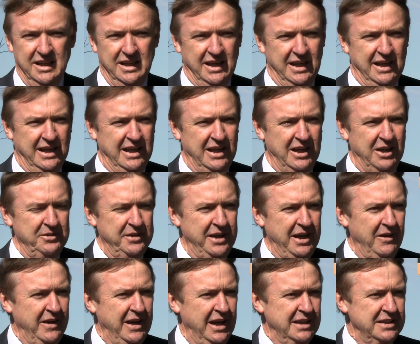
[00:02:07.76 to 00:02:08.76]
I'll
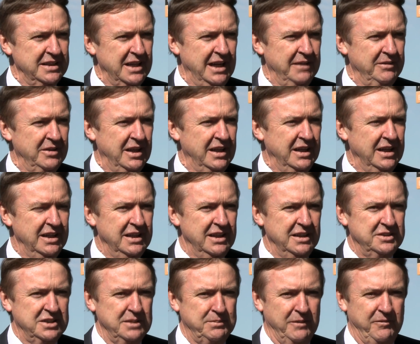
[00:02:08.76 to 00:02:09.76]
now hand over
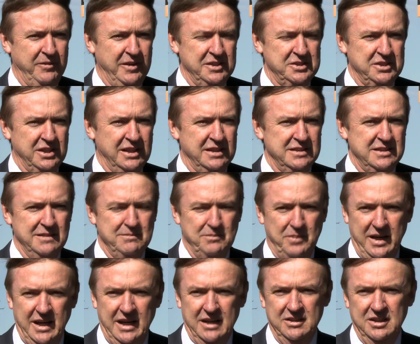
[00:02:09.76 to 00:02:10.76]
to Professor Tim
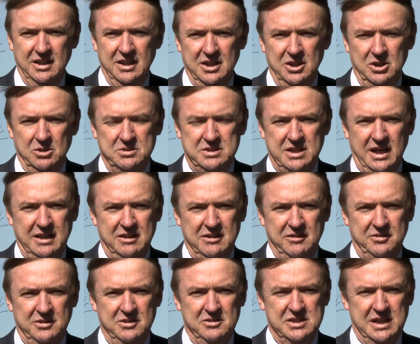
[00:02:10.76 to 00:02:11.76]
Brown, who'll take
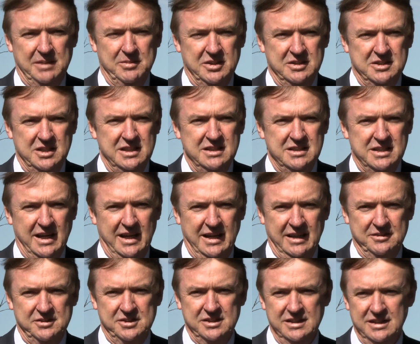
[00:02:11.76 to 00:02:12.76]
you through some of the
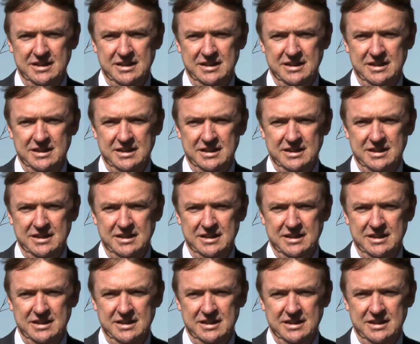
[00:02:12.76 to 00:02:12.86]
details.